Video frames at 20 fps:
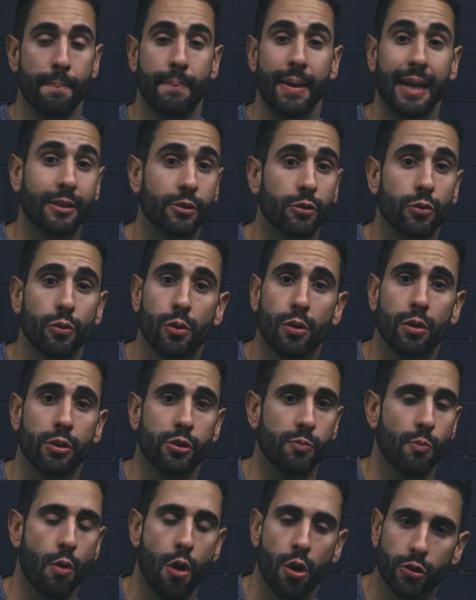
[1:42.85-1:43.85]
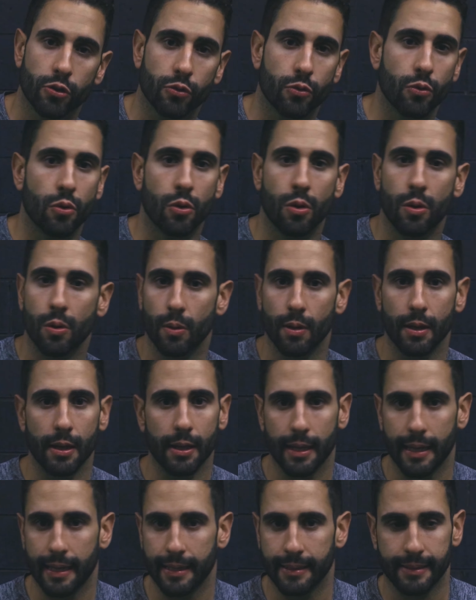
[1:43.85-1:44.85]
Big school, small school,
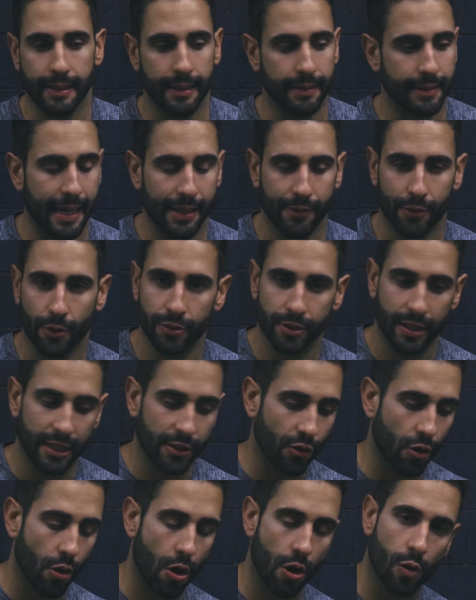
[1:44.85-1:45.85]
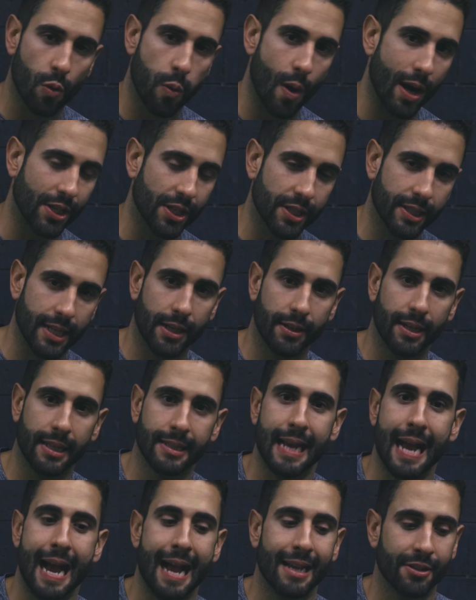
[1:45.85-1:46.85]
these are all questions that you
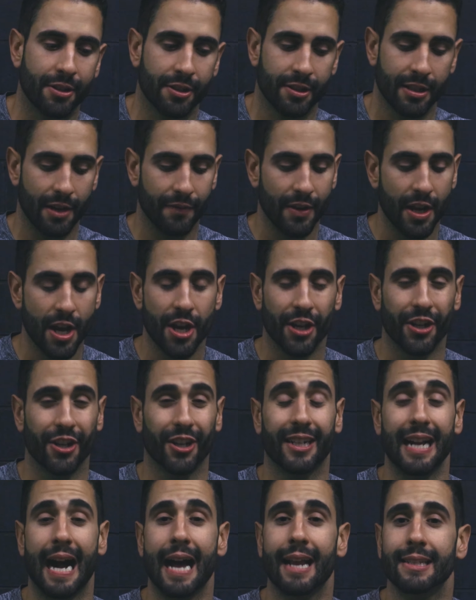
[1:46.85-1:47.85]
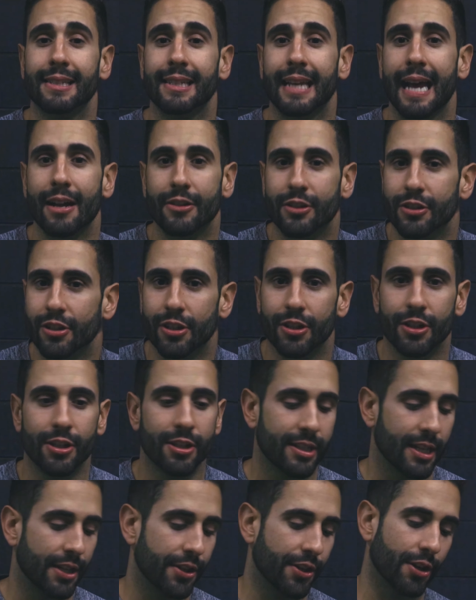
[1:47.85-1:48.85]
need to ask yourself. Your guidance
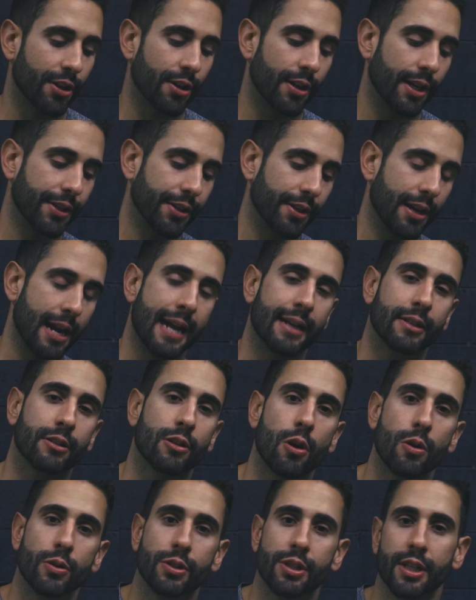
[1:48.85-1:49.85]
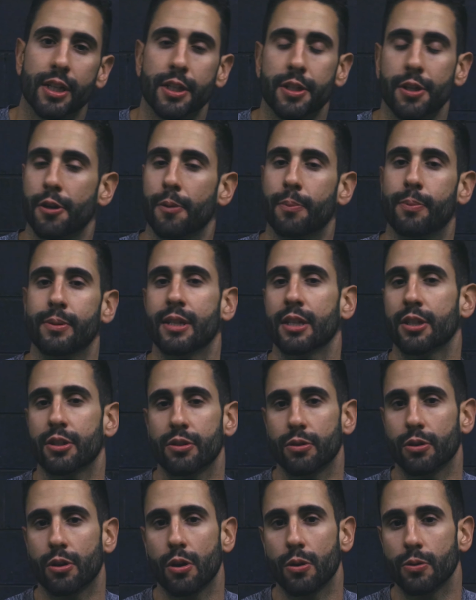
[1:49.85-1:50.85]
counselors and your head coaches and your
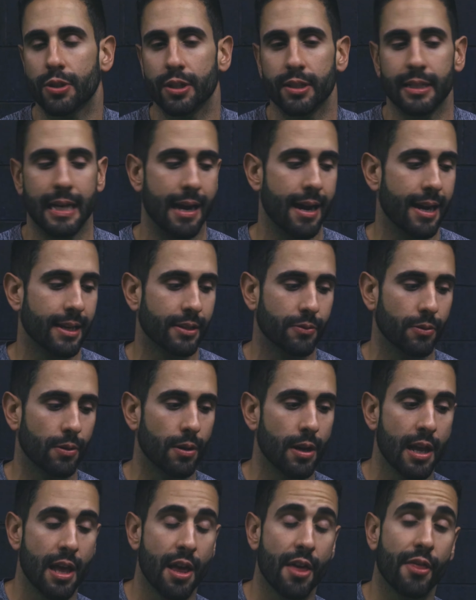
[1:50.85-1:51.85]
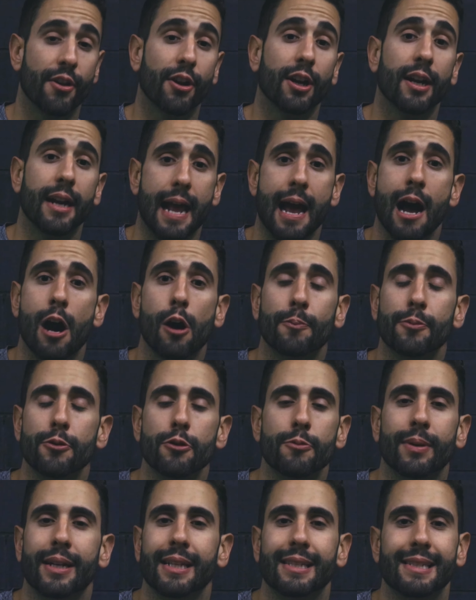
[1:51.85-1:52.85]
positional coaches at high school, they're going to help
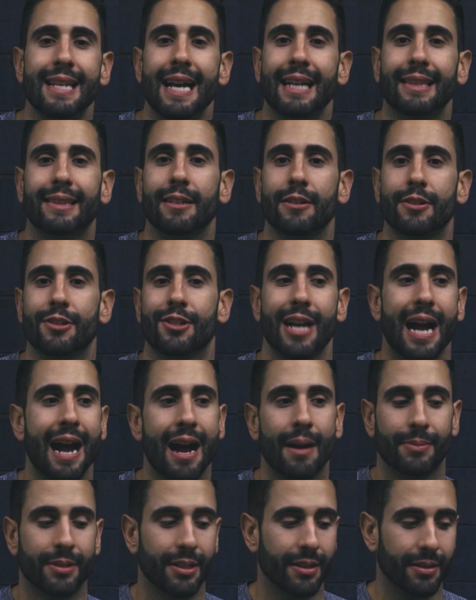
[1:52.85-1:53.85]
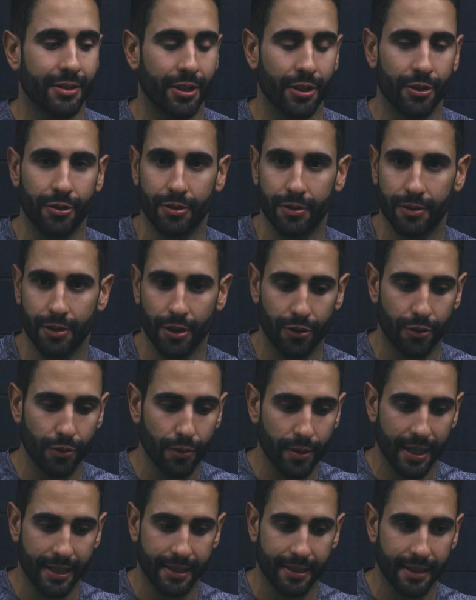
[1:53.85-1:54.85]
you, but it's not their job to
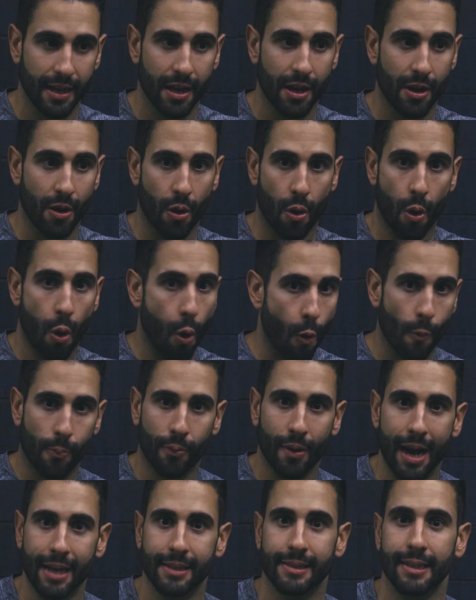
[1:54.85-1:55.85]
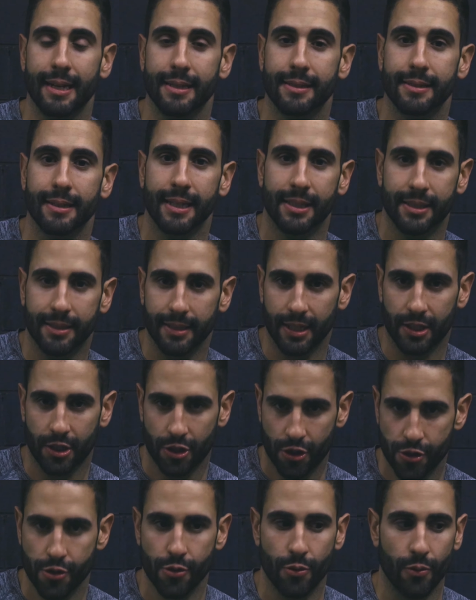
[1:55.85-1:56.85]
do this whole process.
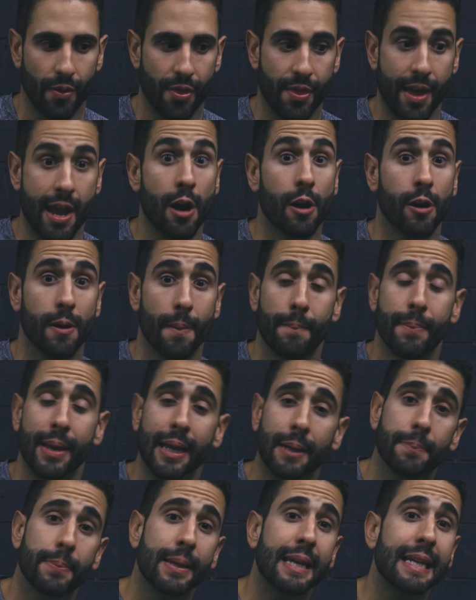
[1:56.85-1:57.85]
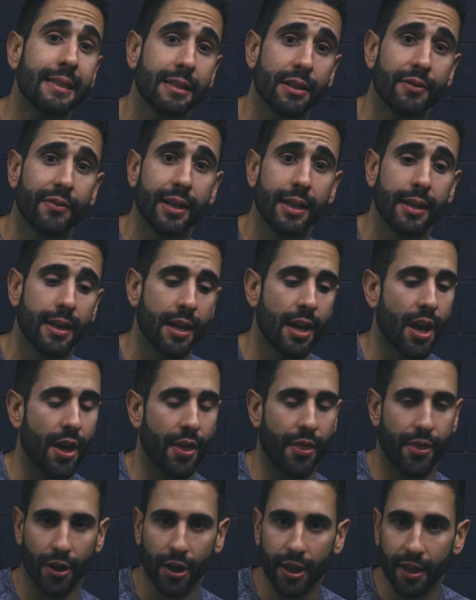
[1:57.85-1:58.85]
It's you. They are a big piece of it.
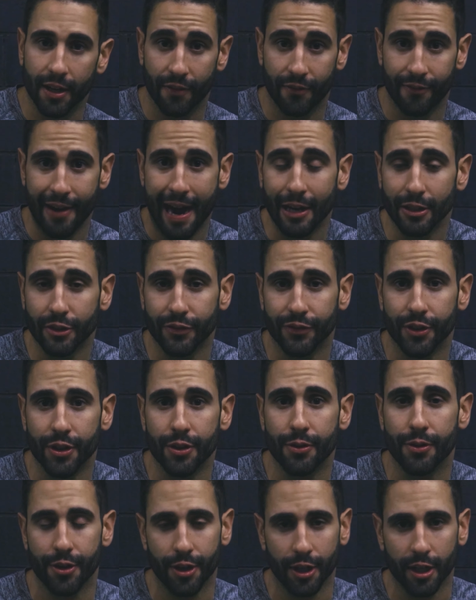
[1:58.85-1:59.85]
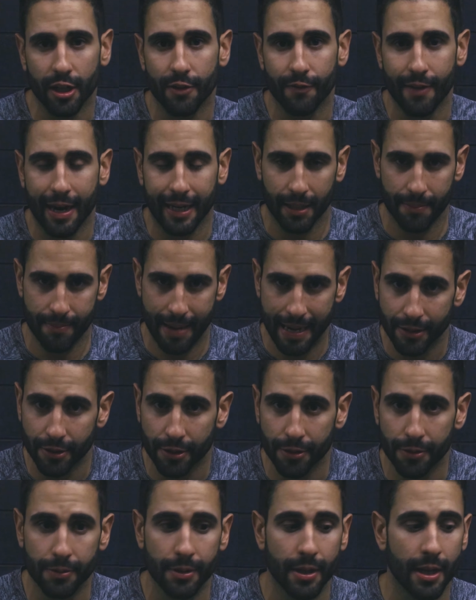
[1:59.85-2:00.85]
They're going to vouch for you. They're going to recommend
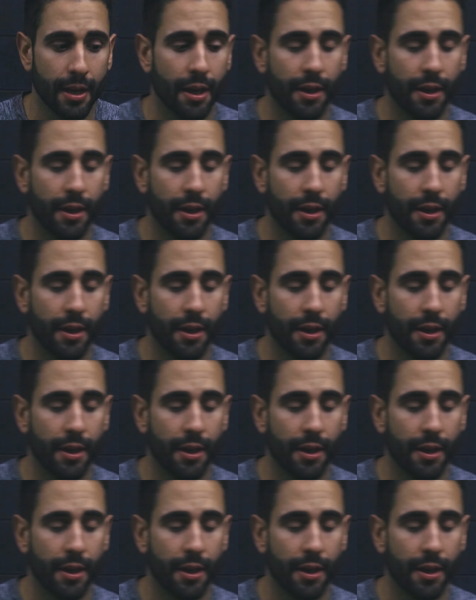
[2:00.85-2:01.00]
you.